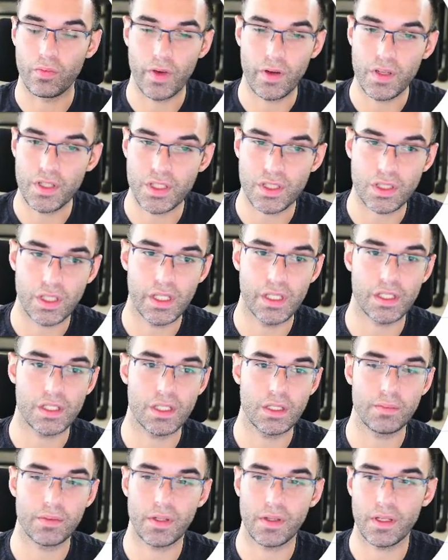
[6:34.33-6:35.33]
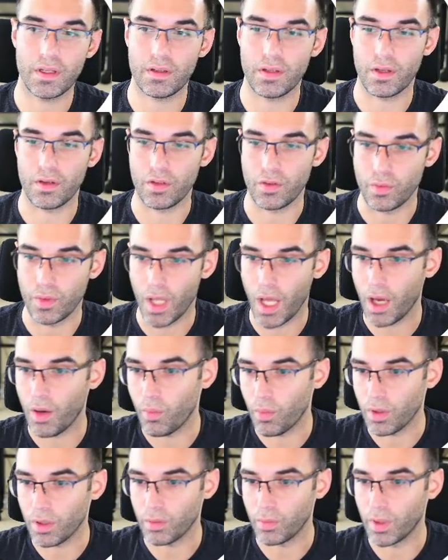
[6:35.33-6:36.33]
very strange themes out there that do not
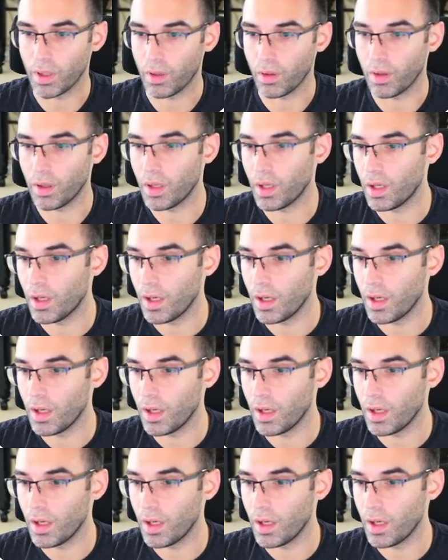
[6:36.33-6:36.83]
work well.